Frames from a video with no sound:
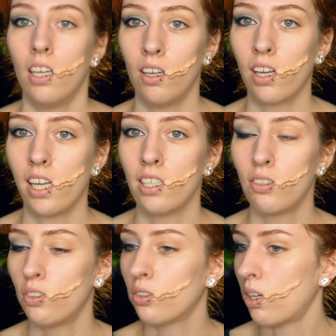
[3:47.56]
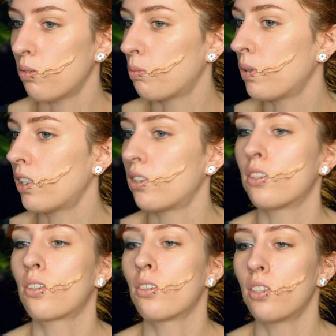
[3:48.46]
Okay, this feels every bit as
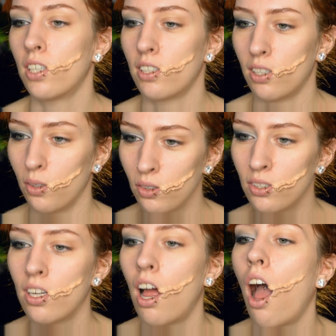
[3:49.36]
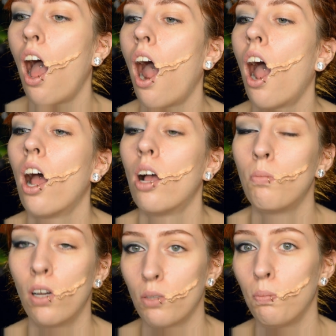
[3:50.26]
disgusting as it looks.
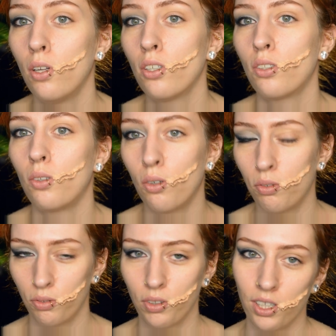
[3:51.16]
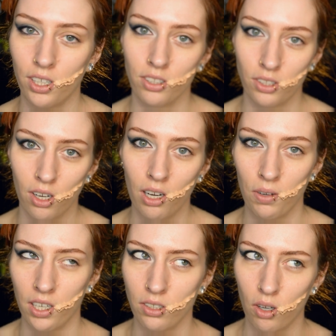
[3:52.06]
But the plus of uh, eh, scar
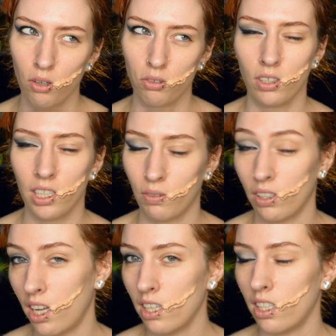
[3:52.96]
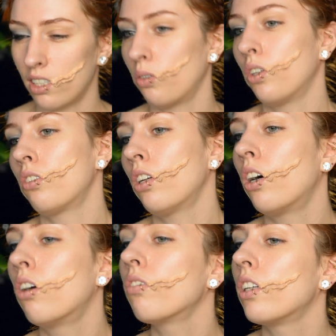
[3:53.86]
wax over liquid latex on
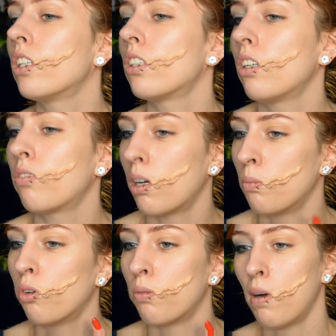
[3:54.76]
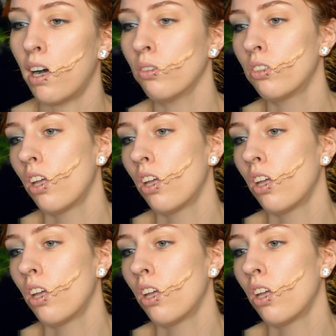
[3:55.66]
itself is if I move them out,